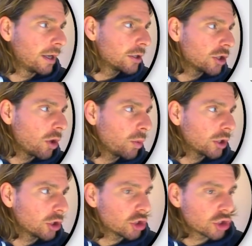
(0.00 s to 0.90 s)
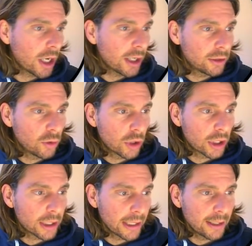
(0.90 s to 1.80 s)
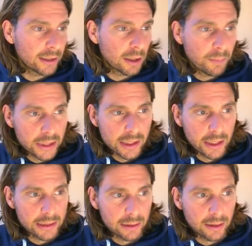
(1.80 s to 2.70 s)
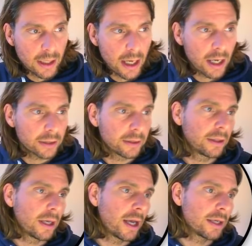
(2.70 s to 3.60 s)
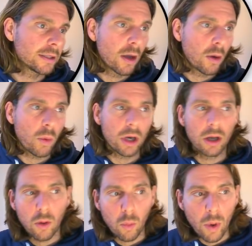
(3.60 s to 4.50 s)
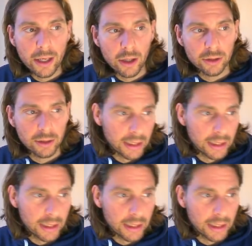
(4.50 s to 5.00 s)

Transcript: So we could try to create pixelated art as well. Why not?